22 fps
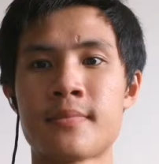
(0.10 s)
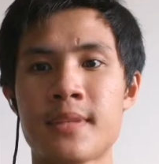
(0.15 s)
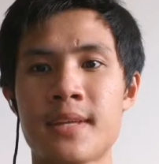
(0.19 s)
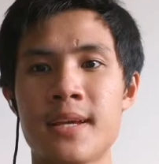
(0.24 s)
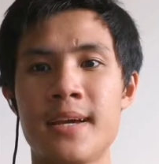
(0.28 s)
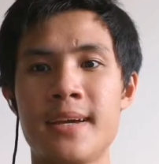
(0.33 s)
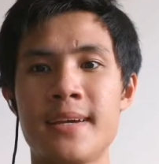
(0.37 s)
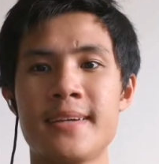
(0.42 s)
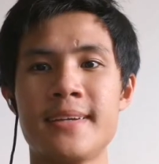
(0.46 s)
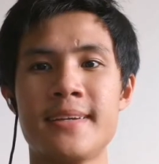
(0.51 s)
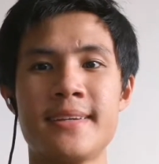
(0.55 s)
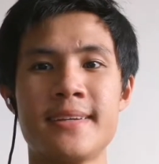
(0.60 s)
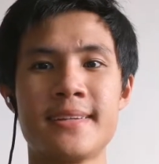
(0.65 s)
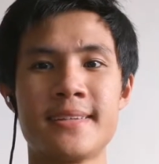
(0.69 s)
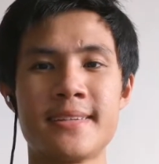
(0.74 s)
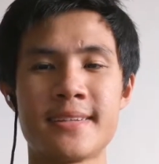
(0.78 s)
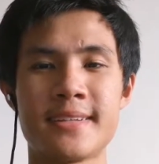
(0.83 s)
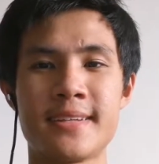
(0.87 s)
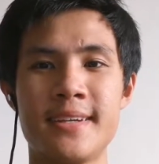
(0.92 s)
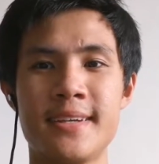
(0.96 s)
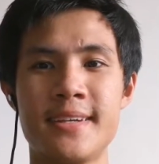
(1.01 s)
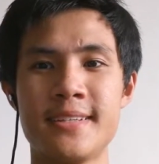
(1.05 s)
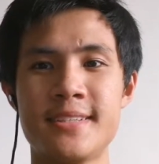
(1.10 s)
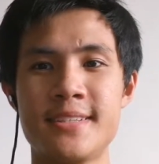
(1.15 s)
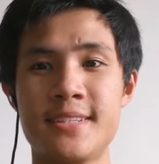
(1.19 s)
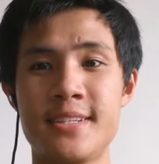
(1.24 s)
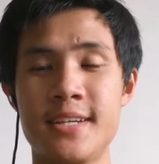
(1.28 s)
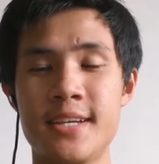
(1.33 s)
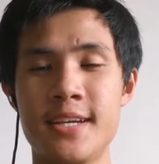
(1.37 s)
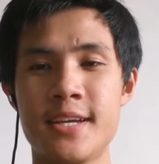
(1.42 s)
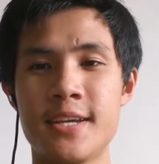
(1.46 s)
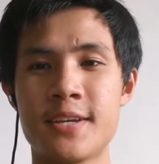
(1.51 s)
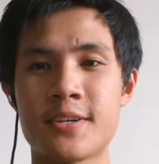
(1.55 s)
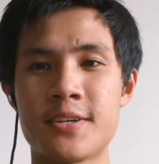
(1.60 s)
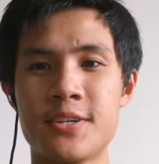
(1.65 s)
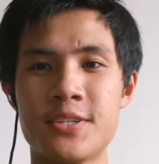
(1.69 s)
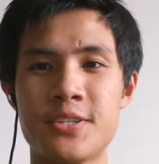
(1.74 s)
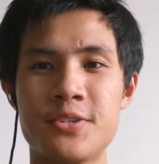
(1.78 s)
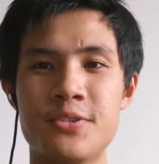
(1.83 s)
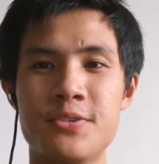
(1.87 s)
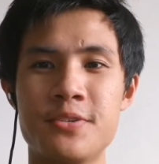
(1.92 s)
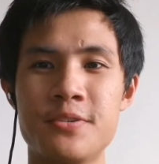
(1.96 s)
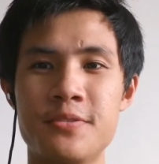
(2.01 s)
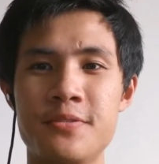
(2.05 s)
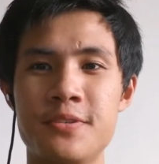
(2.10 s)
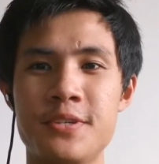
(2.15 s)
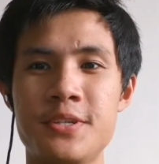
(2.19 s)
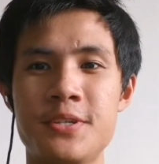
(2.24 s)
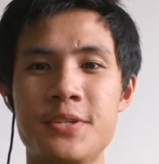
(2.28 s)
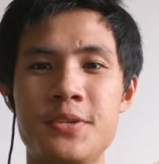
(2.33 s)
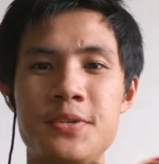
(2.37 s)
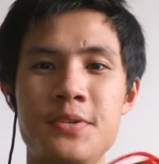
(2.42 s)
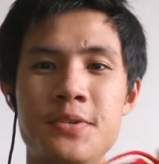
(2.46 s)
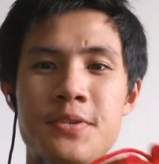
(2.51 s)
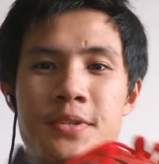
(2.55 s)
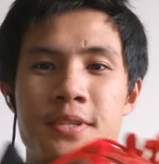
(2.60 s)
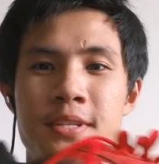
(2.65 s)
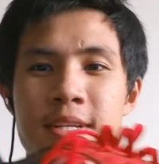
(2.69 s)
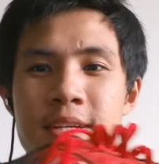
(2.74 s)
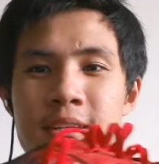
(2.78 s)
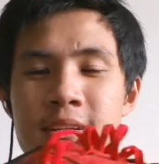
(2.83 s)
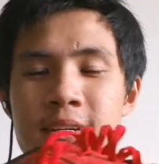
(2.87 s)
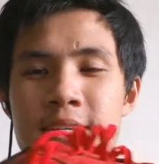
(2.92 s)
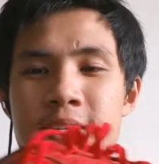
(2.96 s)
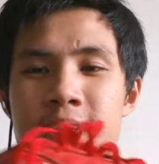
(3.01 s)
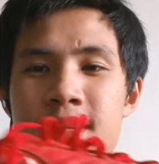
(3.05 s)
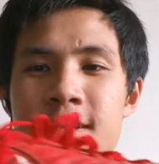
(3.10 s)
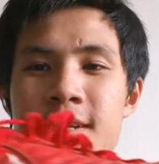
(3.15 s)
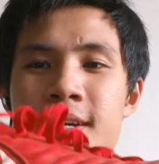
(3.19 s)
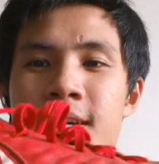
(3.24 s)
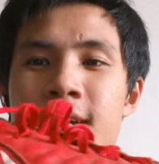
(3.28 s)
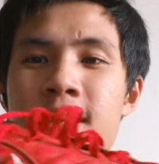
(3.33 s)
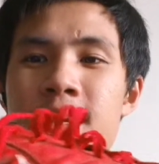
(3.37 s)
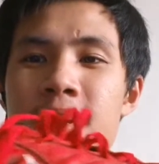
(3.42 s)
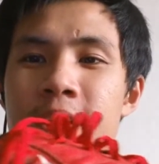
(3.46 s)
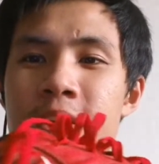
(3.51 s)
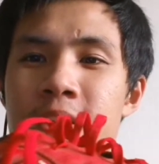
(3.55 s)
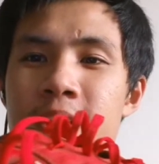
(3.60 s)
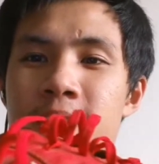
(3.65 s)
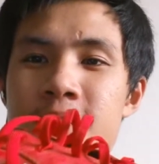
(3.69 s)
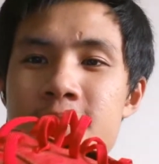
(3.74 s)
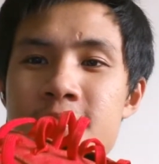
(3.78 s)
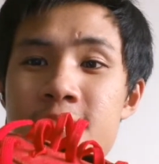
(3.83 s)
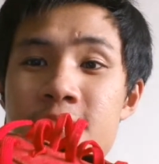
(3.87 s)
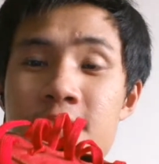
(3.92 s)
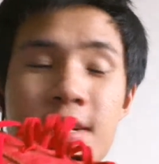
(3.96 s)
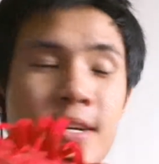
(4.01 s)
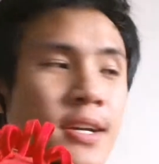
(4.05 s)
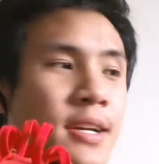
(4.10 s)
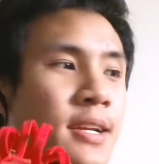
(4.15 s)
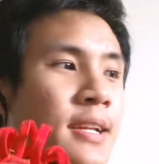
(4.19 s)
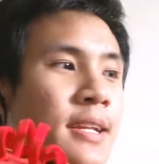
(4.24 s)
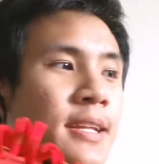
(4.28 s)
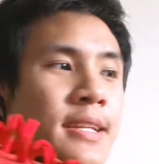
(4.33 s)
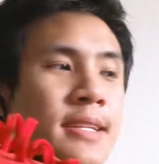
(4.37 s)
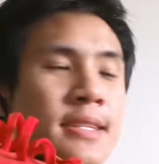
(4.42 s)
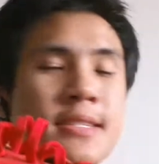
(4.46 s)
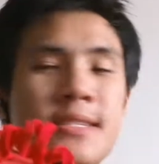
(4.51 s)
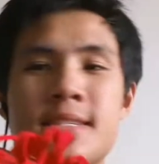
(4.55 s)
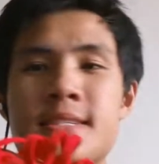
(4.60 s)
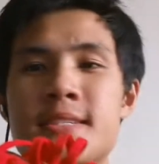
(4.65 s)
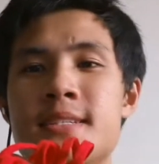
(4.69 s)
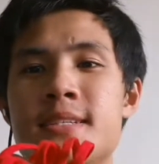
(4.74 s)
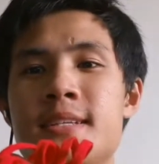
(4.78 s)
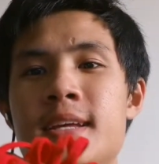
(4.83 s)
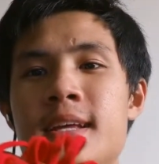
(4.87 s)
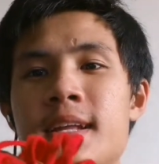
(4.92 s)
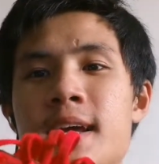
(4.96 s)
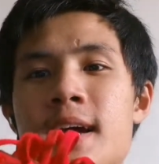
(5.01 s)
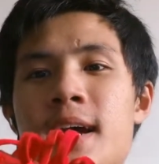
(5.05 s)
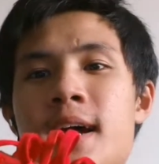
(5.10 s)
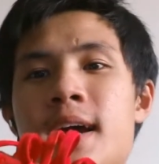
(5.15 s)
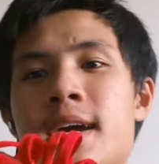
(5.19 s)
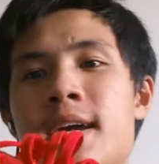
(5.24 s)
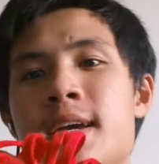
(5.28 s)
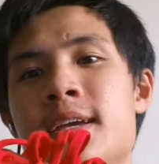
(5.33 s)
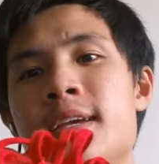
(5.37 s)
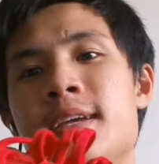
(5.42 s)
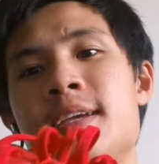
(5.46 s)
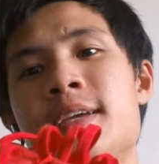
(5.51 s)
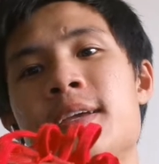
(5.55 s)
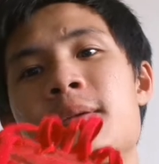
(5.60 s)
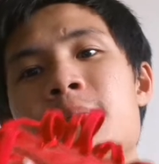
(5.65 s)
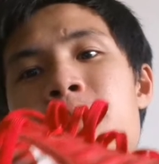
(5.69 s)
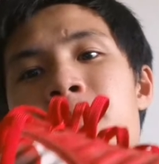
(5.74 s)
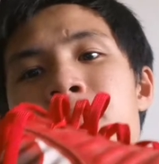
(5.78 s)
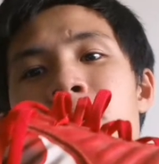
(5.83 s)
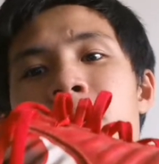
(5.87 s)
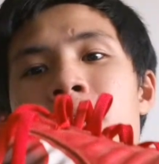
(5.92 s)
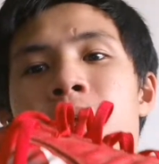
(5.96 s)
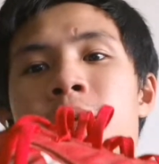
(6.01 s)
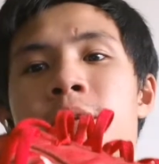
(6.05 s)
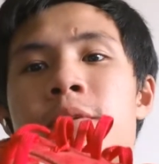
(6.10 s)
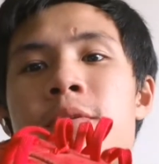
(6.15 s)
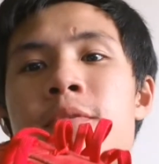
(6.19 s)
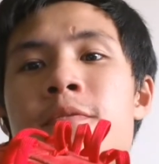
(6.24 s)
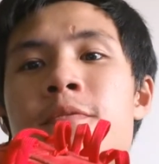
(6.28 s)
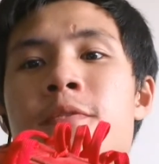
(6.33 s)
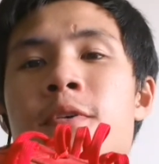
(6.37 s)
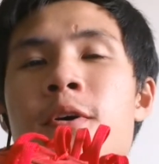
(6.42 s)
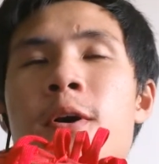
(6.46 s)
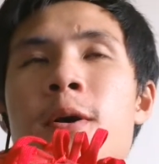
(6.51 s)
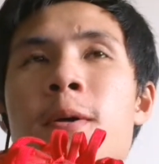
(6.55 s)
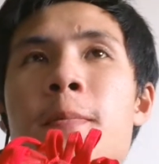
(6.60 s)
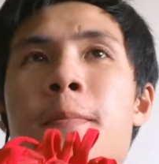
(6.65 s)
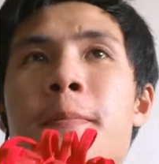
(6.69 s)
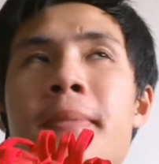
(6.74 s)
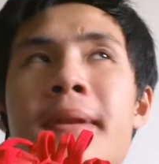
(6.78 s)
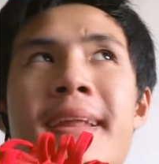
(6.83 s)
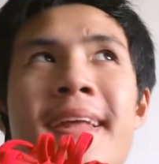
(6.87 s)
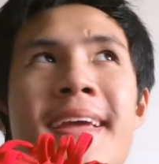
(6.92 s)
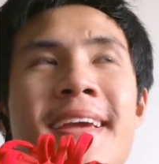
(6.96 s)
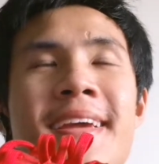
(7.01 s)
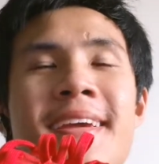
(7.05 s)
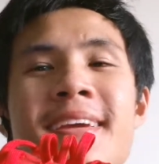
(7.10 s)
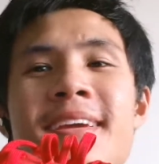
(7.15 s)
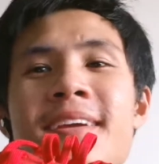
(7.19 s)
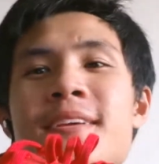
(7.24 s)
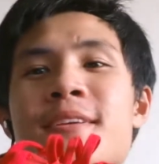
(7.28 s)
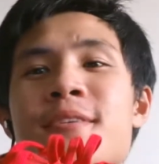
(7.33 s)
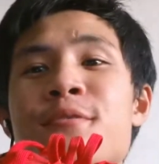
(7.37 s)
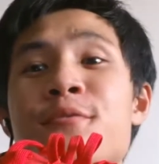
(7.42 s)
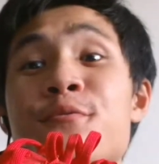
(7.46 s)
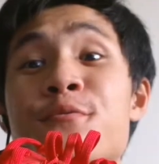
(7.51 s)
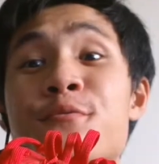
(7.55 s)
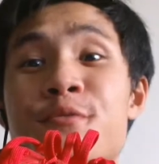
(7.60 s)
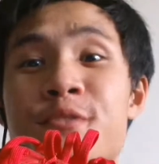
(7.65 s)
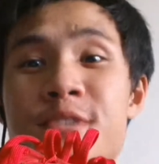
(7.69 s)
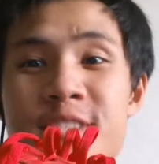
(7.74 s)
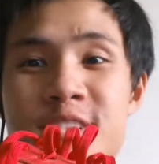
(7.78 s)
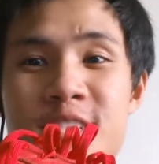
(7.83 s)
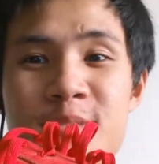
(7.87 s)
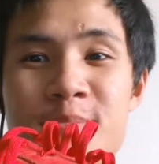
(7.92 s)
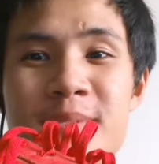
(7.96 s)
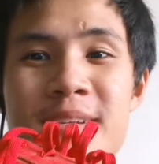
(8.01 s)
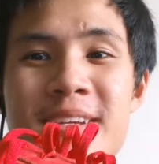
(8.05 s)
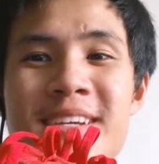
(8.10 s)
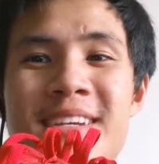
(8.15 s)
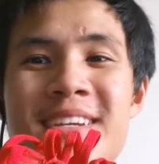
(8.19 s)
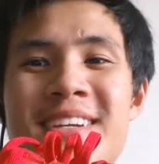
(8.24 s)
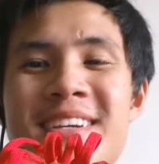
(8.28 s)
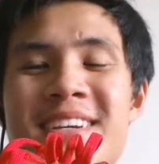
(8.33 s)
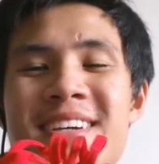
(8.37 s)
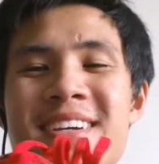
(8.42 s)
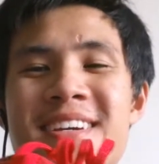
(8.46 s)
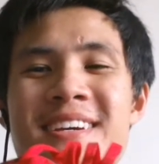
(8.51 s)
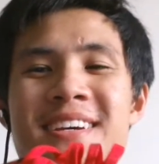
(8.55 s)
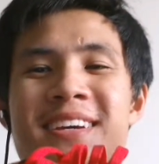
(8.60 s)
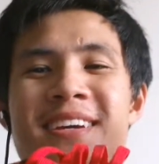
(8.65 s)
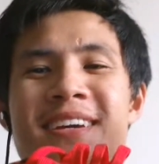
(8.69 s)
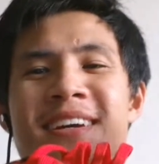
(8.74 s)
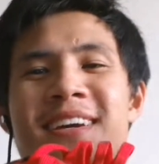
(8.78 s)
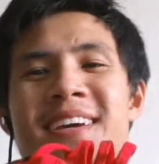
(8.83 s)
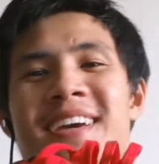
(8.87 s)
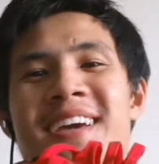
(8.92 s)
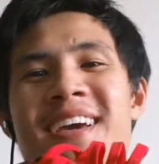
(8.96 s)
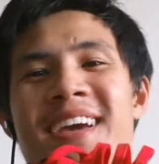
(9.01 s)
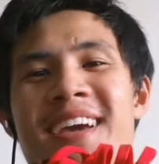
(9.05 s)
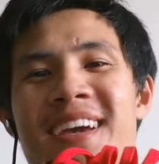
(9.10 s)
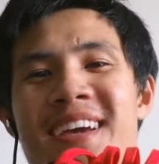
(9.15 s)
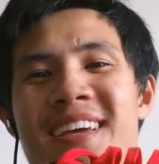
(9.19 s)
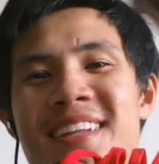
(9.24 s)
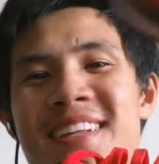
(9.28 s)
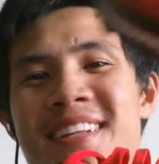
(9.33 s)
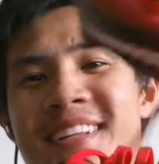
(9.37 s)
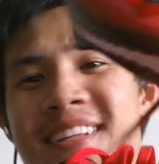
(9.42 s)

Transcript: Hi, okay, today I'm going to review the soccer cleats that I bought for playing frisbee, and